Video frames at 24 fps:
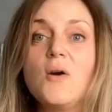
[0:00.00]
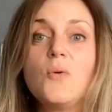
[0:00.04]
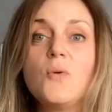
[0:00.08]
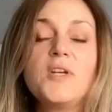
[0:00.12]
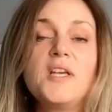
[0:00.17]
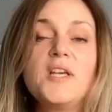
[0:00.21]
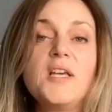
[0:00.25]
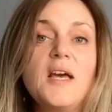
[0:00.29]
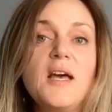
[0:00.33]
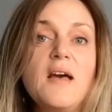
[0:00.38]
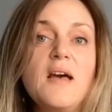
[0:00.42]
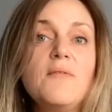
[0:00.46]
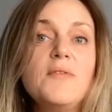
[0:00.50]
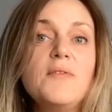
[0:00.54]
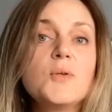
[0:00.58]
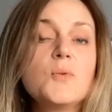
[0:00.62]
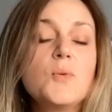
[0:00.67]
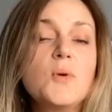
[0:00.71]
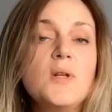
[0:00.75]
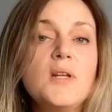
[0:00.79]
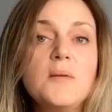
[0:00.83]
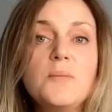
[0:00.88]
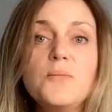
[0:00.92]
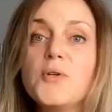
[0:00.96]
We have
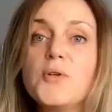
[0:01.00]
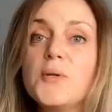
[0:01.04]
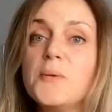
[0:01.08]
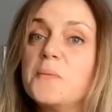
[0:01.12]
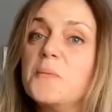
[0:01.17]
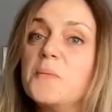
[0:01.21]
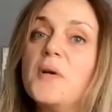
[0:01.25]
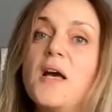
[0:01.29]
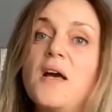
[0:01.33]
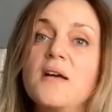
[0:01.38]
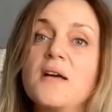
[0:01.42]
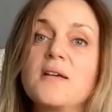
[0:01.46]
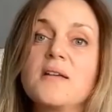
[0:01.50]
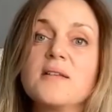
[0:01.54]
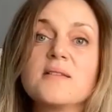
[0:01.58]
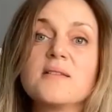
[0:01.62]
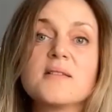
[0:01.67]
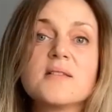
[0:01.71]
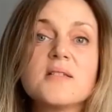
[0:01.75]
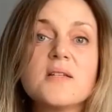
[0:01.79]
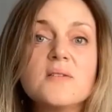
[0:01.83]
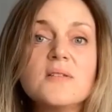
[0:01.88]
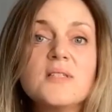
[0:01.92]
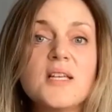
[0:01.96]
Equilibrium
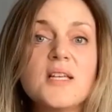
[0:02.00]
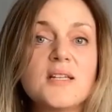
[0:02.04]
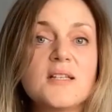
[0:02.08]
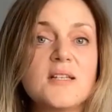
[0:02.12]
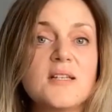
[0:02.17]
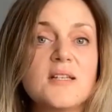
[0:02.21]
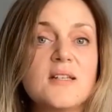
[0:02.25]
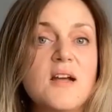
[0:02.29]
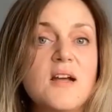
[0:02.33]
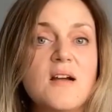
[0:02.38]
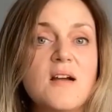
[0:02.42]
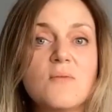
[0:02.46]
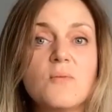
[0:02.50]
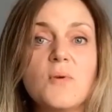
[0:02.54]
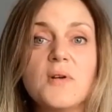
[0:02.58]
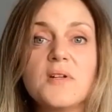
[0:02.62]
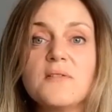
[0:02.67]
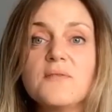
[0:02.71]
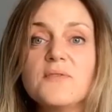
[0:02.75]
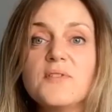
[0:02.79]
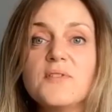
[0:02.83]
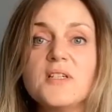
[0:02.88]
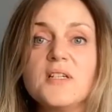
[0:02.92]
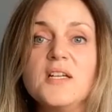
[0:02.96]
Consulting that are
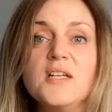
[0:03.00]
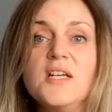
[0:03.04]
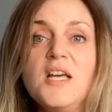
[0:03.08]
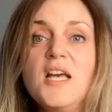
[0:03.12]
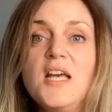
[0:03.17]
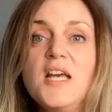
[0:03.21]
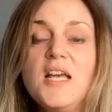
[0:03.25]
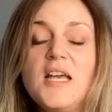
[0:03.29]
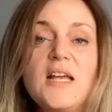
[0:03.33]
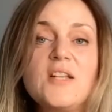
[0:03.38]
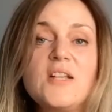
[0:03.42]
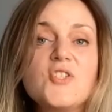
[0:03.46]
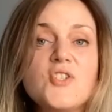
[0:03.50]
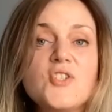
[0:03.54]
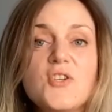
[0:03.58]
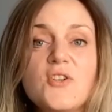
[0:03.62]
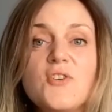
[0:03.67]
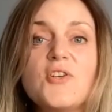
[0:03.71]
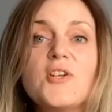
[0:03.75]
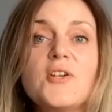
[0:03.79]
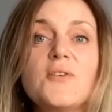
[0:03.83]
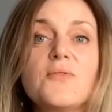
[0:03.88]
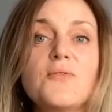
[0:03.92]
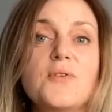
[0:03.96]
one of the
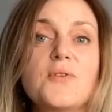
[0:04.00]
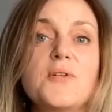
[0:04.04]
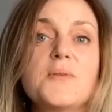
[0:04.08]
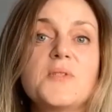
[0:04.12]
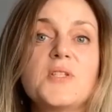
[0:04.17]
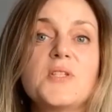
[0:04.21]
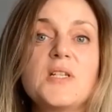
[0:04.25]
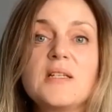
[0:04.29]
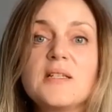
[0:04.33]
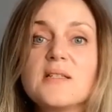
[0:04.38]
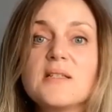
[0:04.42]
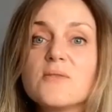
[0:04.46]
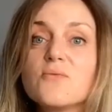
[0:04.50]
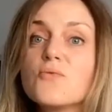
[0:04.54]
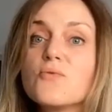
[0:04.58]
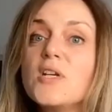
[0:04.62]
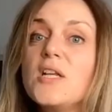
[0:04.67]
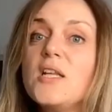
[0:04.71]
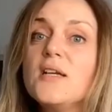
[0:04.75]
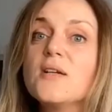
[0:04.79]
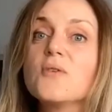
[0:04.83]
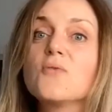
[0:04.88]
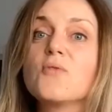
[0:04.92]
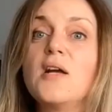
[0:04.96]
engineering firms that is
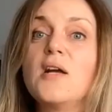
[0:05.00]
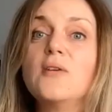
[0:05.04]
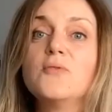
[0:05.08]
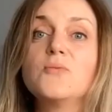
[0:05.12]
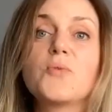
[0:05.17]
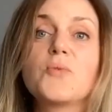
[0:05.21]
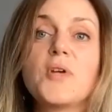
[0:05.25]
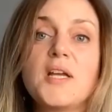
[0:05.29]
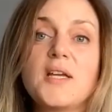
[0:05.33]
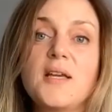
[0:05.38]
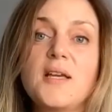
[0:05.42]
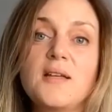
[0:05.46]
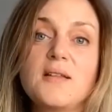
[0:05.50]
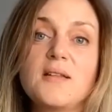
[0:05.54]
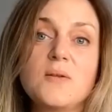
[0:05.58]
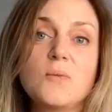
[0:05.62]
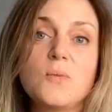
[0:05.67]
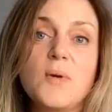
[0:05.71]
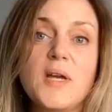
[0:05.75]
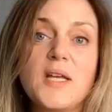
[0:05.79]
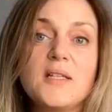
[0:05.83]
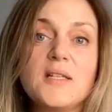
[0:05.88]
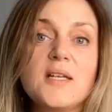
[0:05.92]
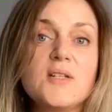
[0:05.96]
really groundbreaking the
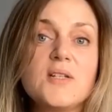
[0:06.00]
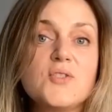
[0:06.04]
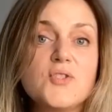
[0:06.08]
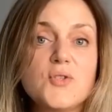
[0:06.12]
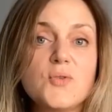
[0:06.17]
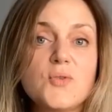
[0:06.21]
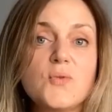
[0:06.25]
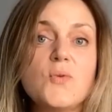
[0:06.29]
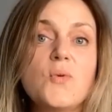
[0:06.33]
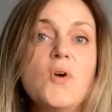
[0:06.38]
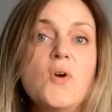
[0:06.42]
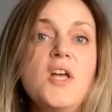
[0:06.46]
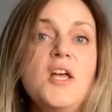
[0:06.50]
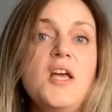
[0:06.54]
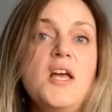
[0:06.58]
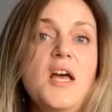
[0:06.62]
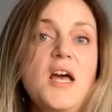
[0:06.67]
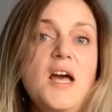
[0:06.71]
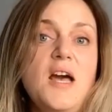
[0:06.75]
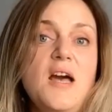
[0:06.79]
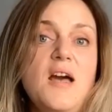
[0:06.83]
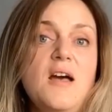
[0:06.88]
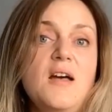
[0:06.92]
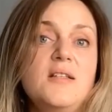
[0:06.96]
way they
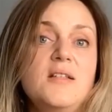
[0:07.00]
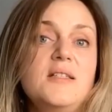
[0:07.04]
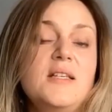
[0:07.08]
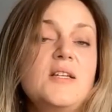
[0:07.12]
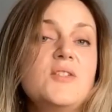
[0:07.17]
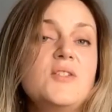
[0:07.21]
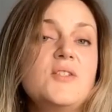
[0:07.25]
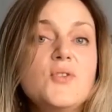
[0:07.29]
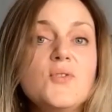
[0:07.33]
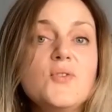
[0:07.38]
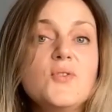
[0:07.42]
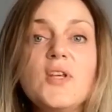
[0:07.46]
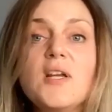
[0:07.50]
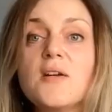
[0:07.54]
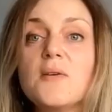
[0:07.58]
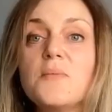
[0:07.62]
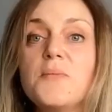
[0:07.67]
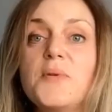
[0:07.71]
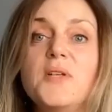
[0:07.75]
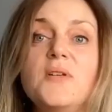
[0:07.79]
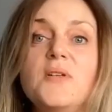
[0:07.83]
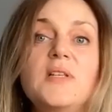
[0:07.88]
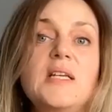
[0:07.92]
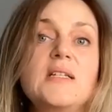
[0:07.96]
do their
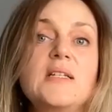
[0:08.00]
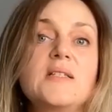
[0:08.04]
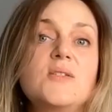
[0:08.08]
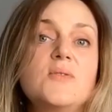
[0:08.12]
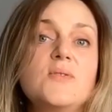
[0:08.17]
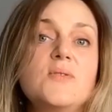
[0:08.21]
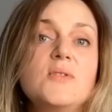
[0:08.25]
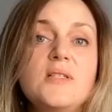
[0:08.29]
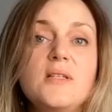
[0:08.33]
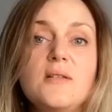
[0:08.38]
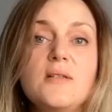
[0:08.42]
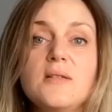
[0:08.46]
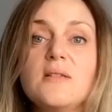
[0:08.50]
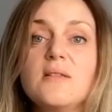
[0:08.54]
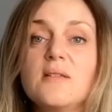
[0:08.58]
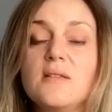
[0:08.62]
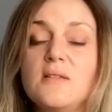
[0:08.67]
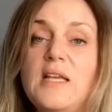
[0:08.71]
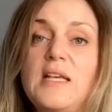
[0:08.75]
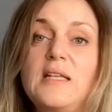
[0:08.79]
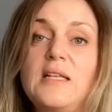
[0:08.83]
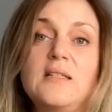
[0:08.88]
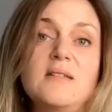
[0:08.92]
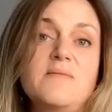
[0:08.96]
buildings,
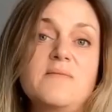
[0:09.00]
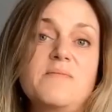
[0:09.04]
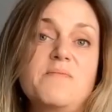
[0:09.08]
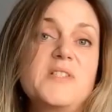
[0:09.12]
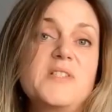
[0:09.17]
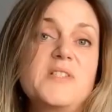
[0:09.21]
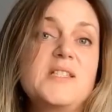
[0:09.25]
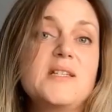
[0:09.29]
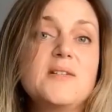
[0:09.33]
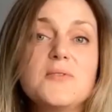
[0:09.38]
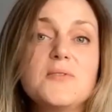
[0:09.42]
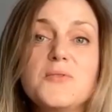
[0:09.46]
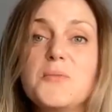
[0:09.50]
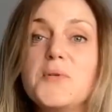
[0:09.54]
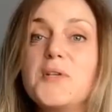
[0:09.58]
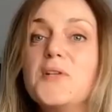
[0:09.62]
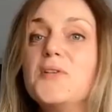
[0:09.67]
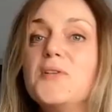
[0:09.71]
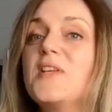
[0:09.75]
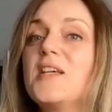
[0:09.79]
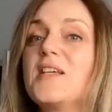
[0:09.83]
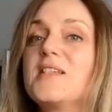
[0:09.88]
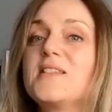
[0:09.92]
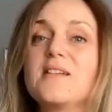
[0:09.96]
the sealed
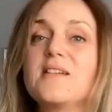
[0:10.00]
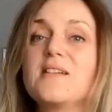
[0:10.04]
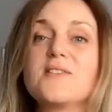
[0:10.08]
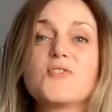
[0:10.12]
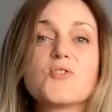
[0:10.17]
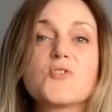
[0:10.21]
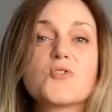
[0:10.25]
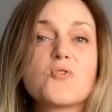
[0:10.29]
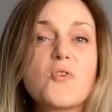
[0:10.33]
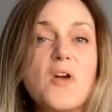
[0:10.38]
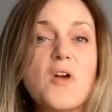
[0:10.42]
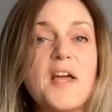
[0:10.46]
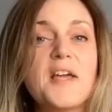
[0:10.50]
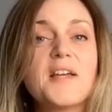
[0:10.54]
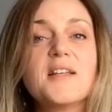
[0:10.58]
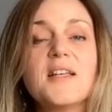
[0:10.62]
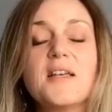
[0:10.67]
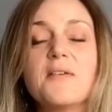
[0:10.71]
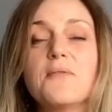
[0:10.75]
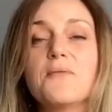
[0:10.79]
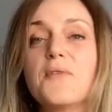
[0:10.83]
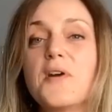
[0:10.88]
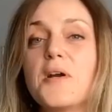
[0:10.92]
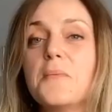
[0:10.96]
buildings. They're
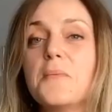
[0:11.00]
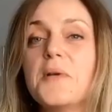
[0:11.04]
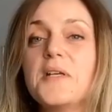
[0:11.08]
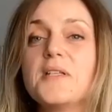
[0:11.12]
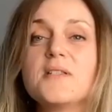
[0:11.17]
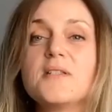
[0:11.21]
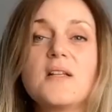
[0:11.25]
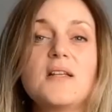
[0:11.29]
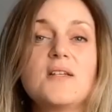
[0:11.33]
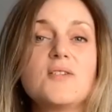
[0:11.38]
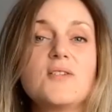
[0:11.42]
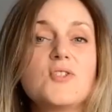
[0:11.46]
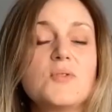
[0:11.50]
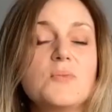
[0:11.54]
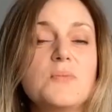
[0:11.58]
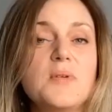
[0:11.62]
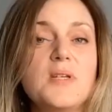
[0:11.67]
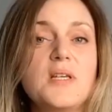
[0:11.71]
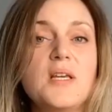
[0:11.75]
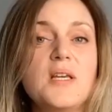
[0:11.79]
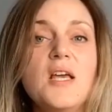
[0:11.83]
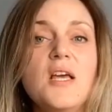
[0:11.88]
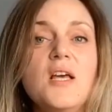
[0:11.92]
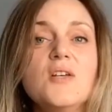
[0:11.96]
trying environmentally to
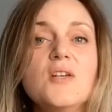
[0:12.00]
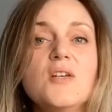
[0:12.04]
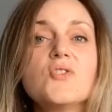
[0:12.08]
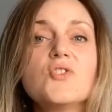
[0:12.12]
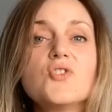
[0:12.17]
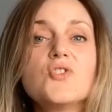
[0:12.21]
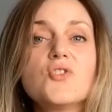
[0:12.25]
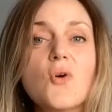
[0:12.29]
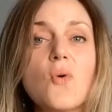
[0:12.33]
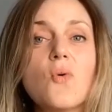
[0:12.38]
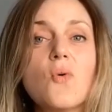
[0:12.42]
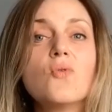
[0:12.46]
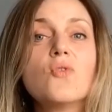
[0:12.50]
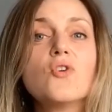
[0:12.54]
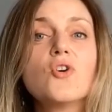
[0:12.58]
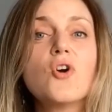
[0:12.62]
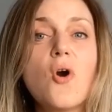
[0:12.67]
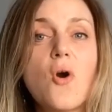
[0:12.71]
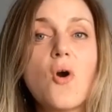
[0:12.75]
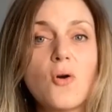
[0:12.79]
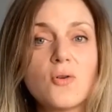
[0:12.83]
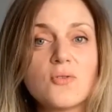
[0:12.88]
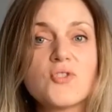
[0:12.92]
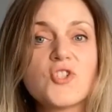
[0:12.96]
be so
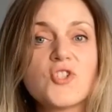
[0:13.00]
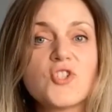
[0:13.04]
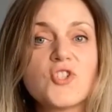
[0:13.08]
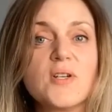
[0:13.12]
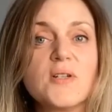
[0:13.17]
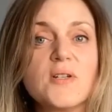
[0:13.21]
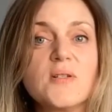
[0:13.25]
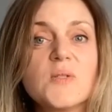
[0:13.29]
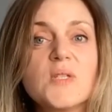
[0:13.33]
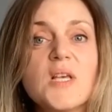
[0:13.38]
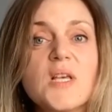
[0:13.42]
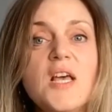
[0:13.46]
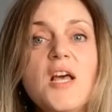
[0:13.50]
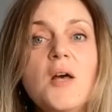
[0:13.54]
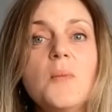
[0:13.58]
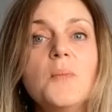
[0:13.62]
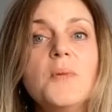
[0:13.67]
conscious.